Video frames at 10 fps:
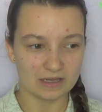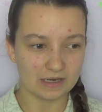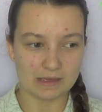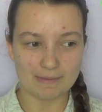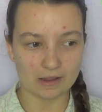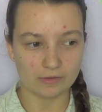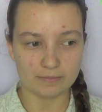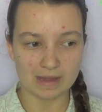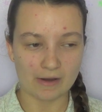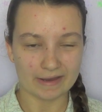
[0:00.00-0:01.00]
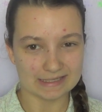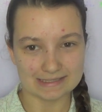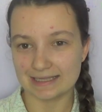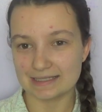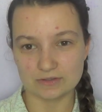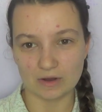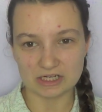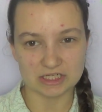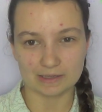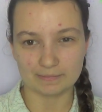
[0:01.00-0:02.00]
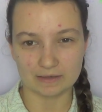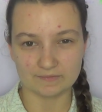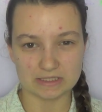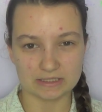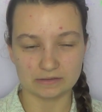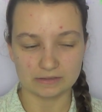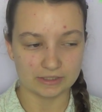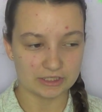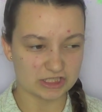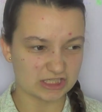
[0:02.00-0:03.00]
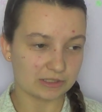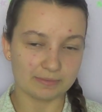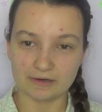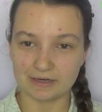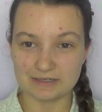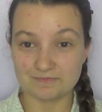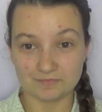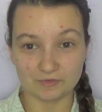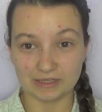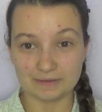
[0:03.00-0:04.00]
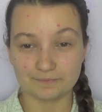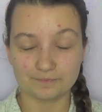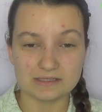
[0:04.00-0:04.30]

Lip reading: looking back on them now, I can see that's not actually that big of a deal, just your period, really.